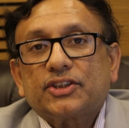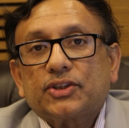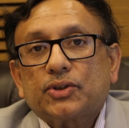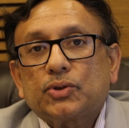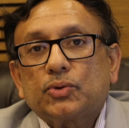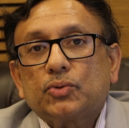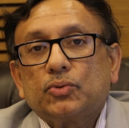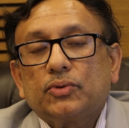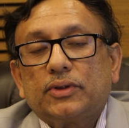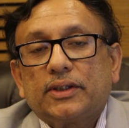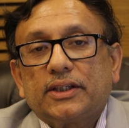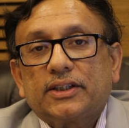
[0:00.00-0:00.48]

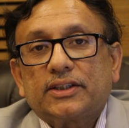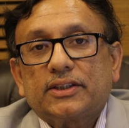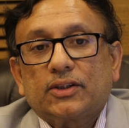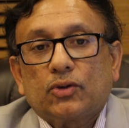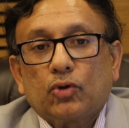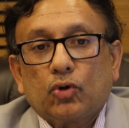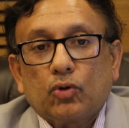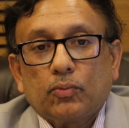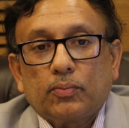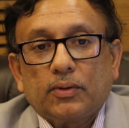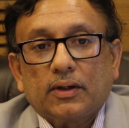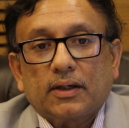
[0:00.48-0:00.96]
through this
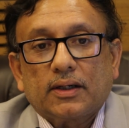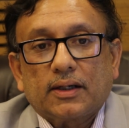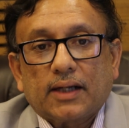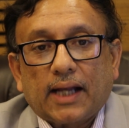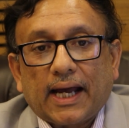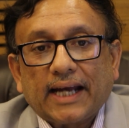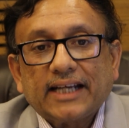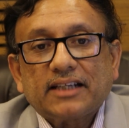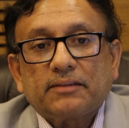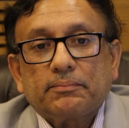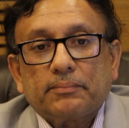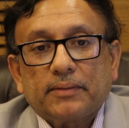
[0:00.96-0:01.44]
global
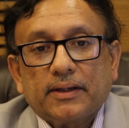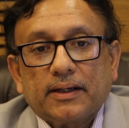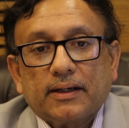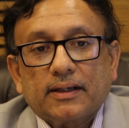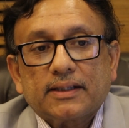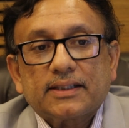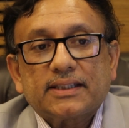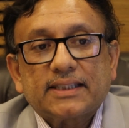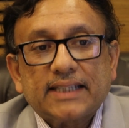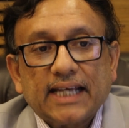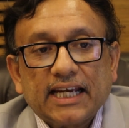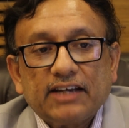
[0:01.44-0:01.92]
nightmare
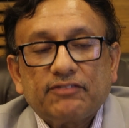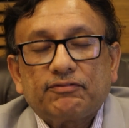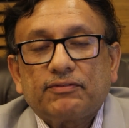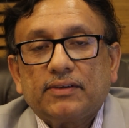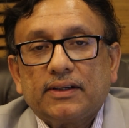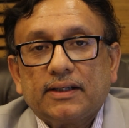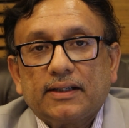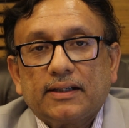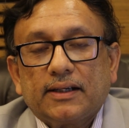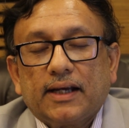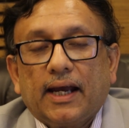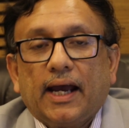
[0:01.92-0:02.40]

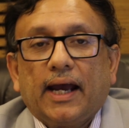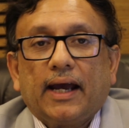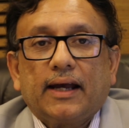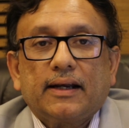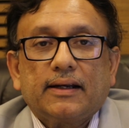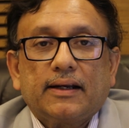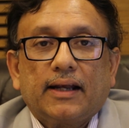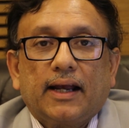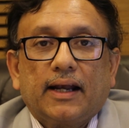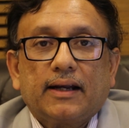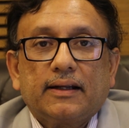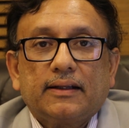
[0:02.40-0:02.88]
safely
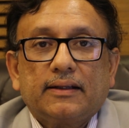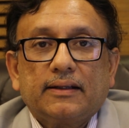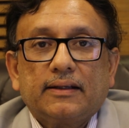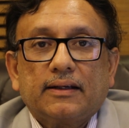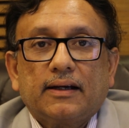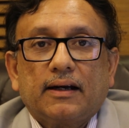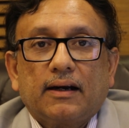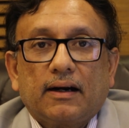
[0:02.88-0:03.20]
and at the